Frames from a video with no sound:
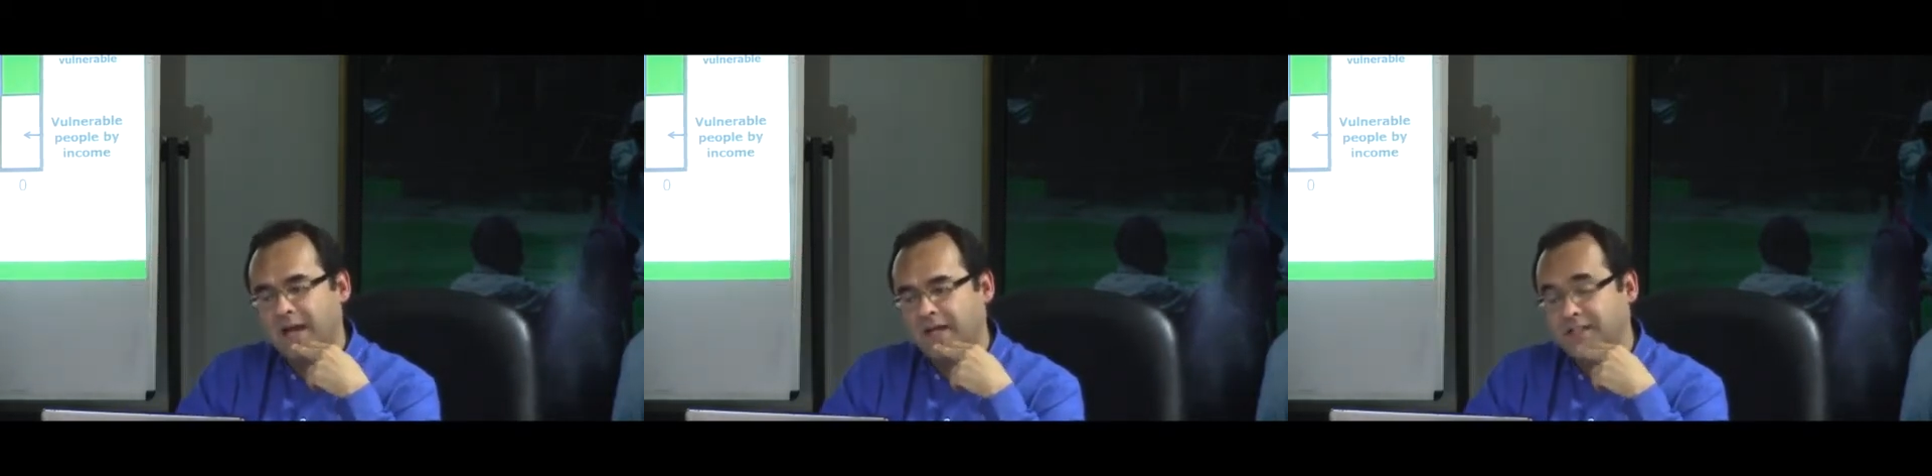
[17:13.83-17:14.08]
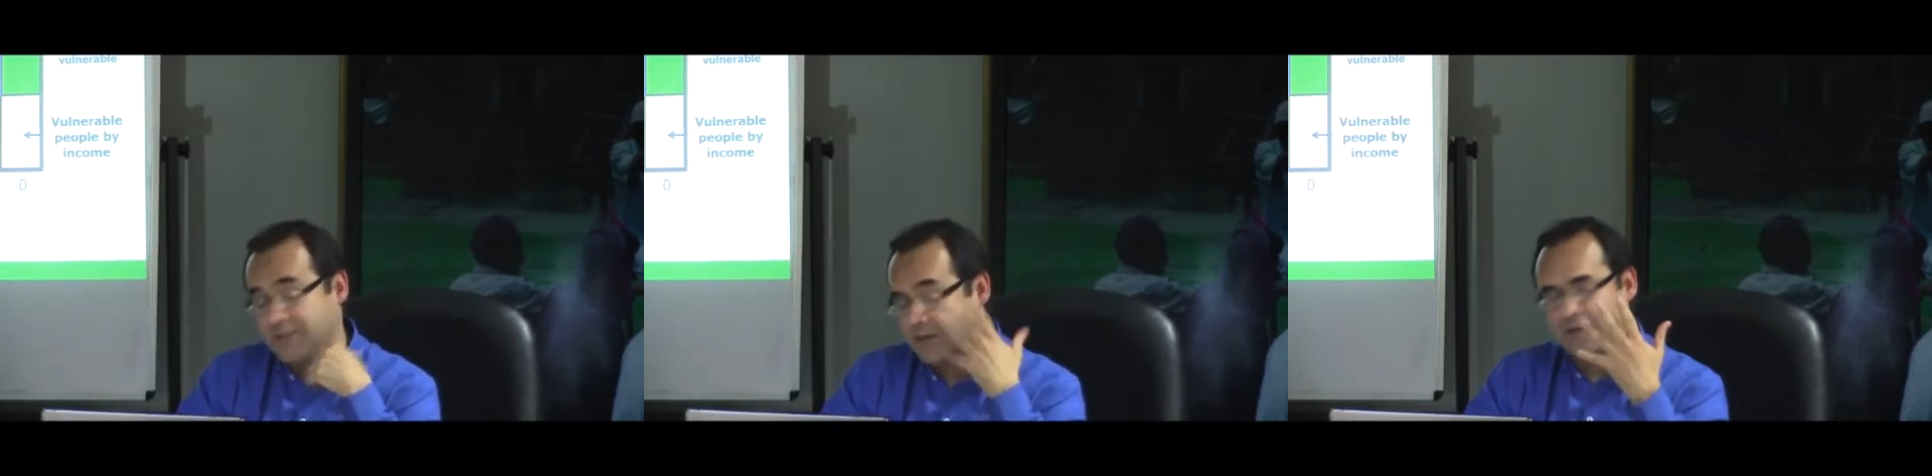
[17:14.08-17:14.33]

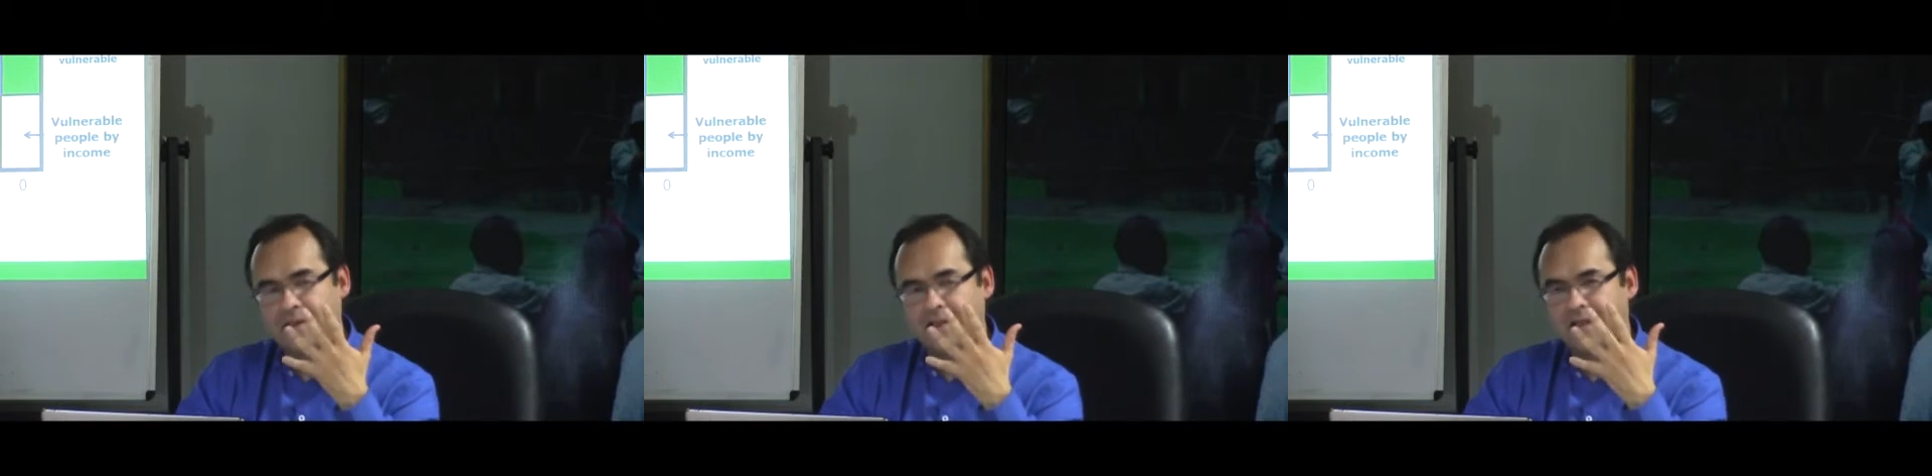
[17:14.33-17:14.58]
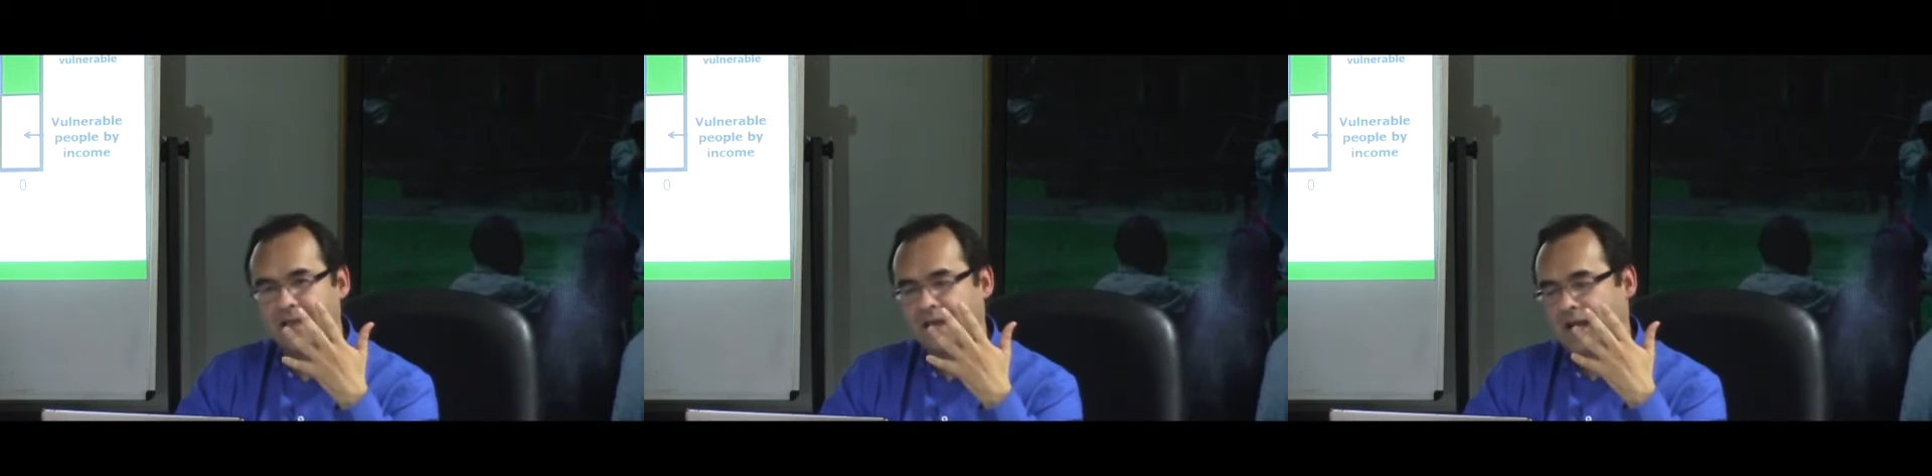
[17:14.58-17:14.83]

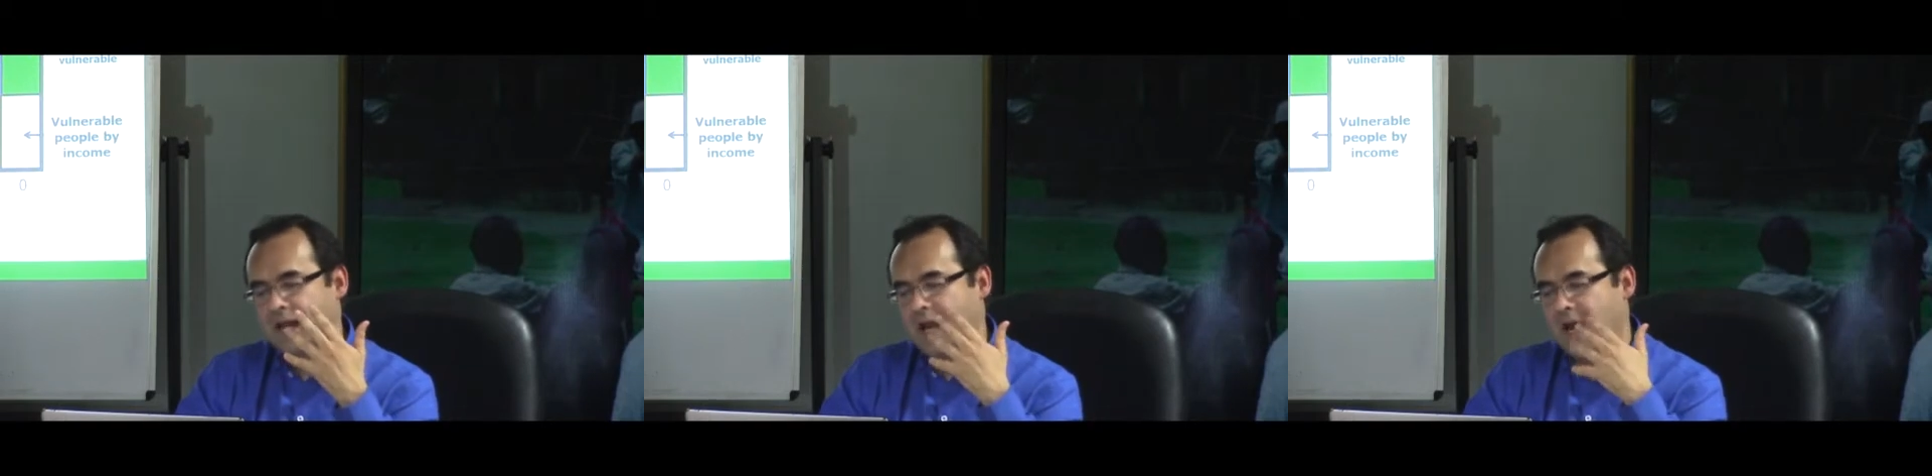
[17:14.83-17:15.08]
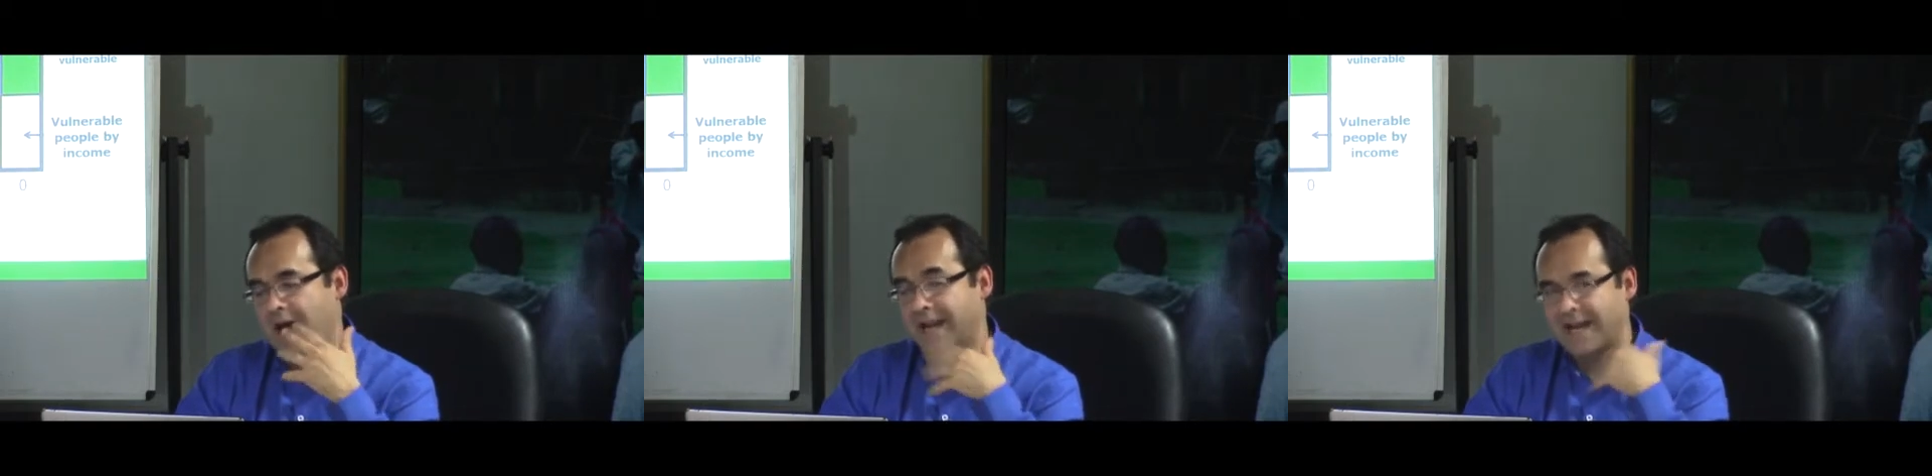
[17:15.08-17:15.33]
suddenly
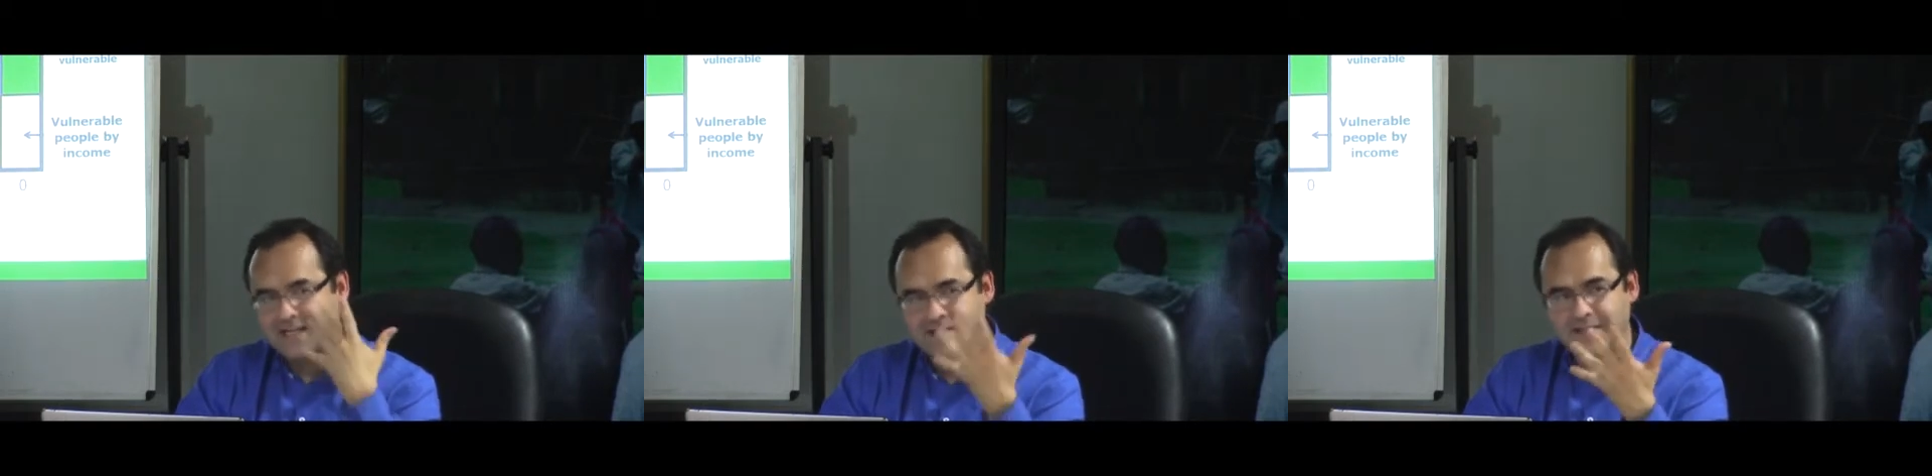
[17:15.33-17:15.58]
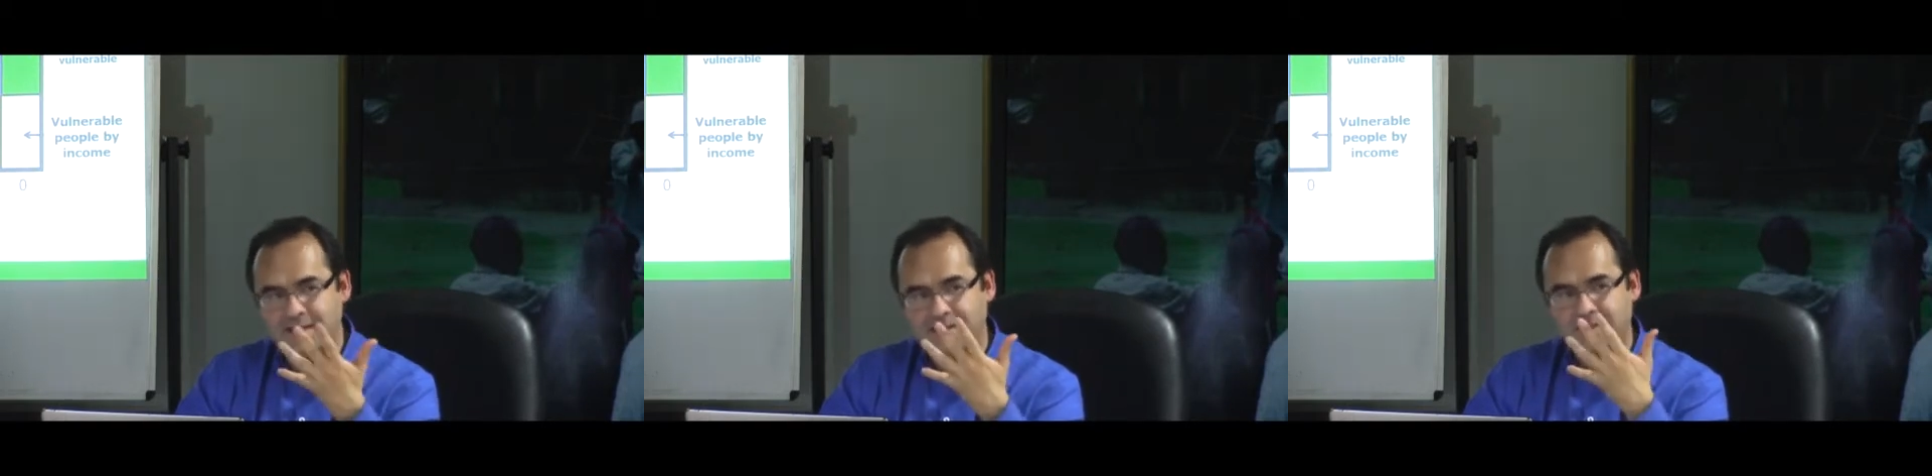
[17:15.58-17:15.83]
an
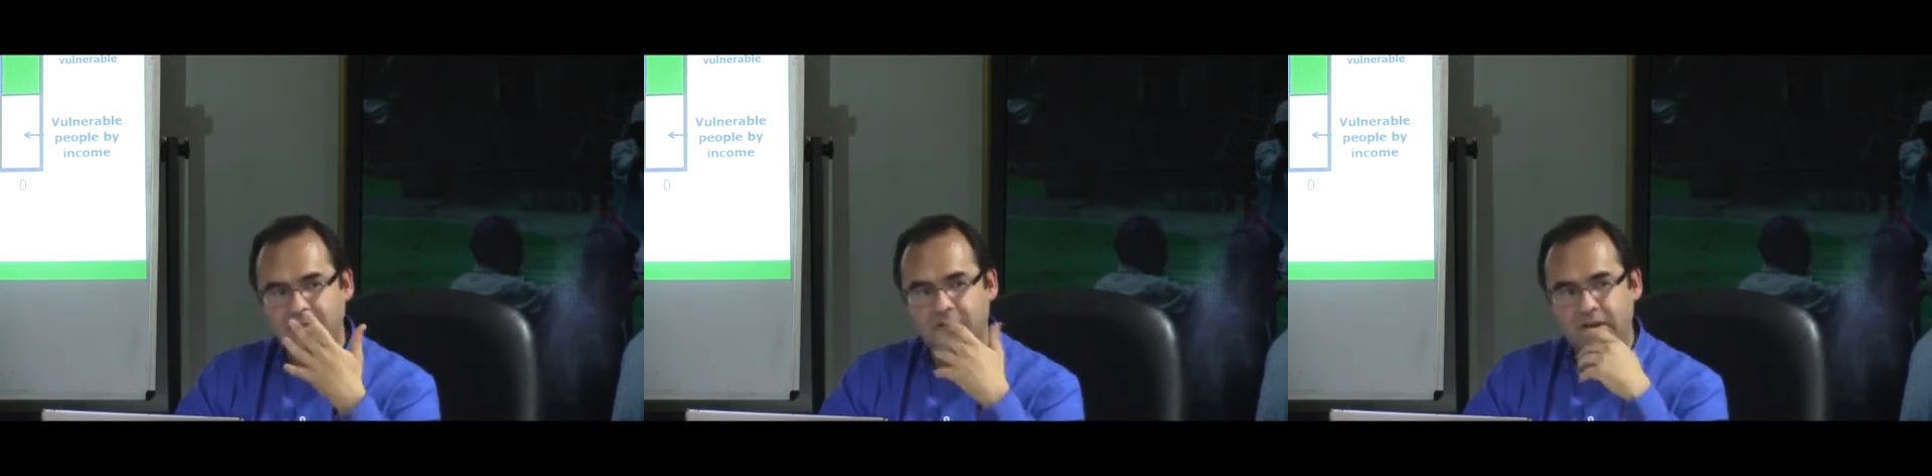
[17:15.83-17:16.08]
accident